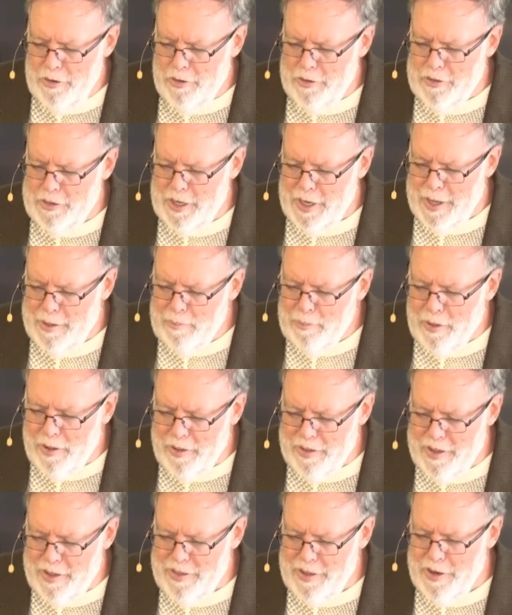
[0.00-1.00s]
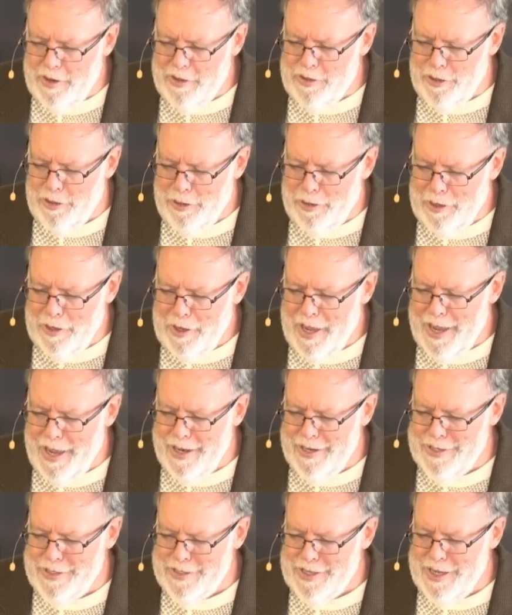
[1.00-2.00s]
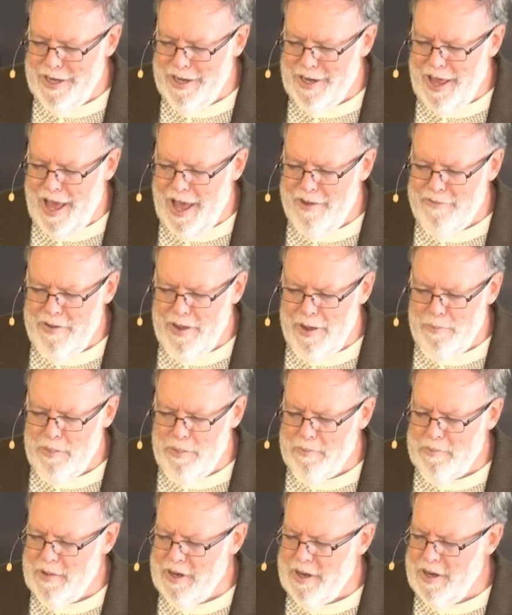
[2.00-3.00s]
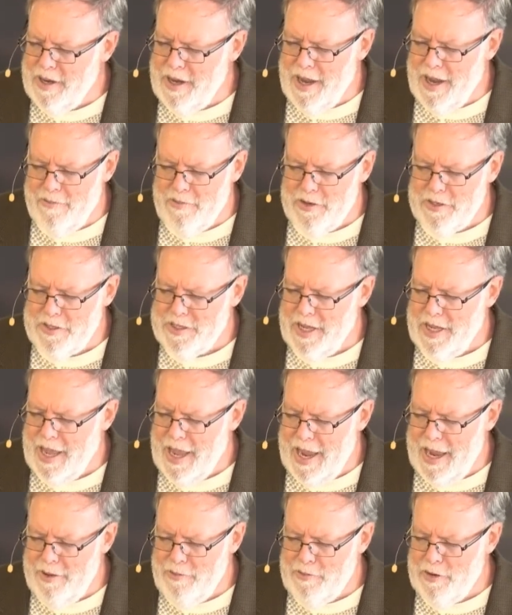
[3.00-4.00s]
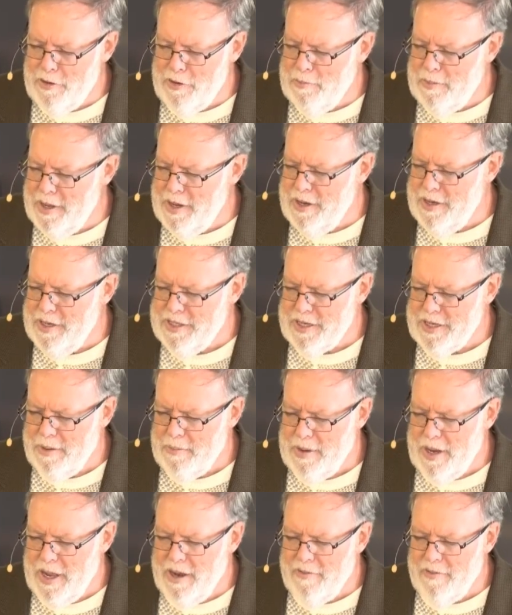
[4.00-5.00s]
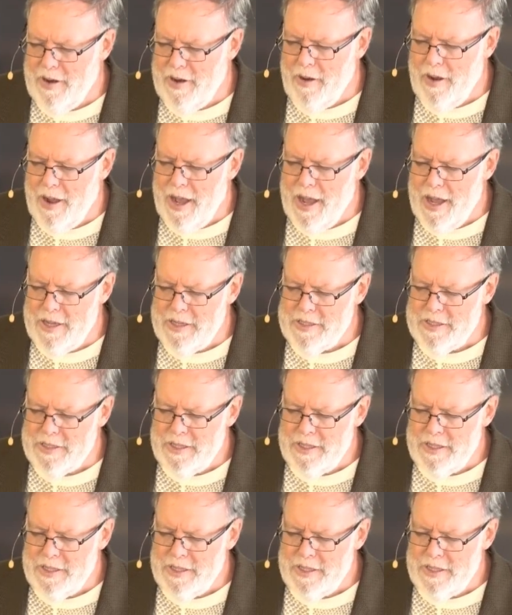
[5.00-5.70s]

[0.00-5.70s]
temple that they're to look at and see life. Help them to never see hatred or bitterness coming out of our eyes.